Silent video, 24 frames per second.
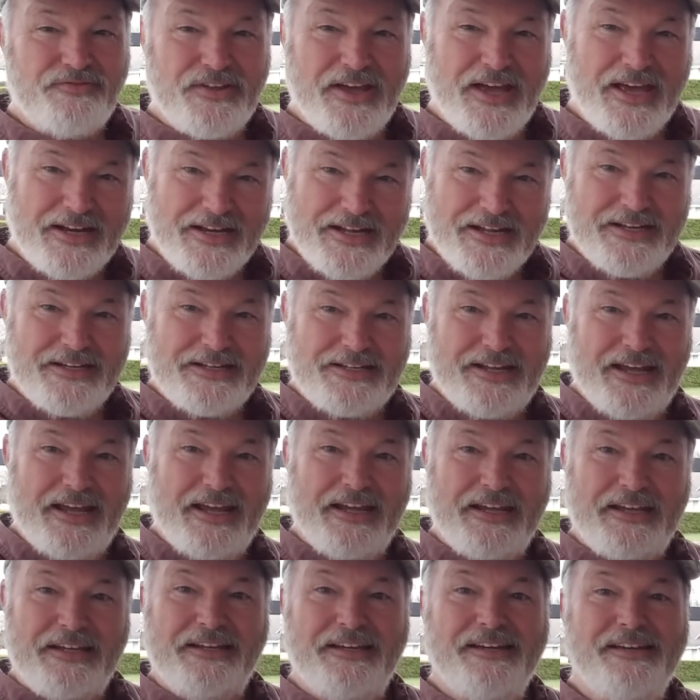that
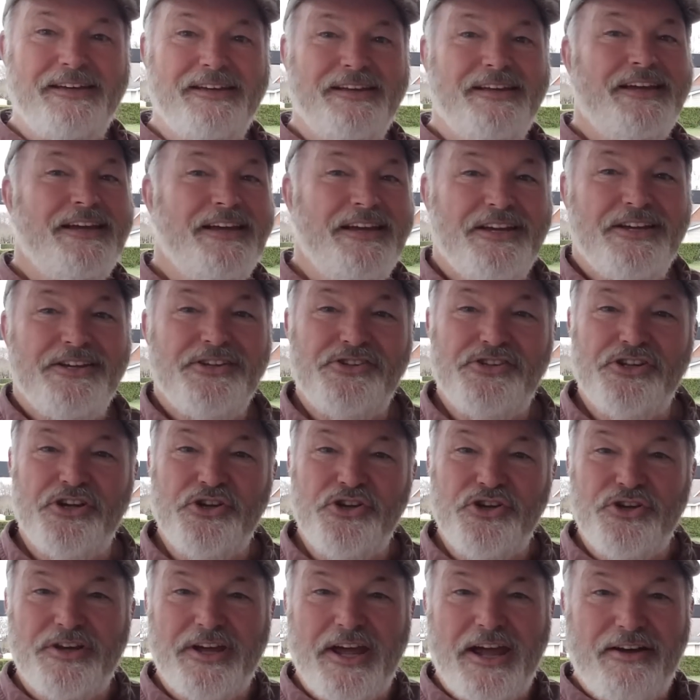intake. So
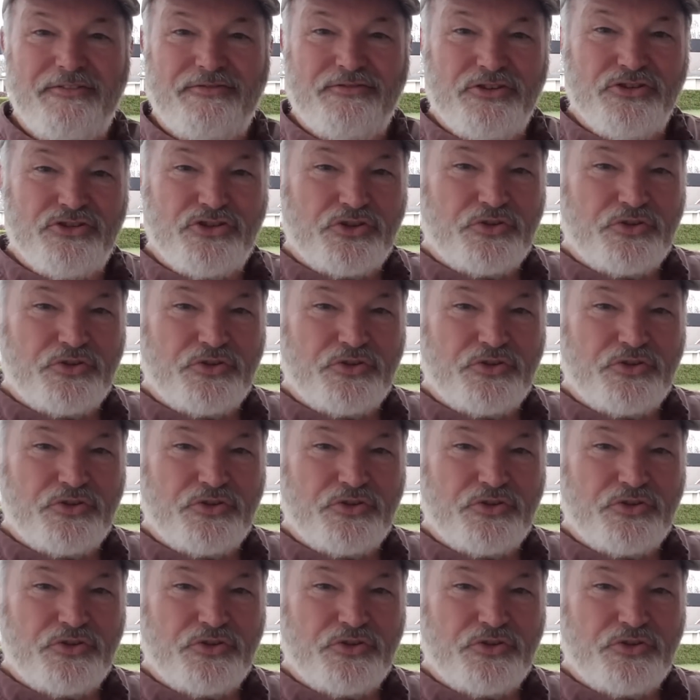you have to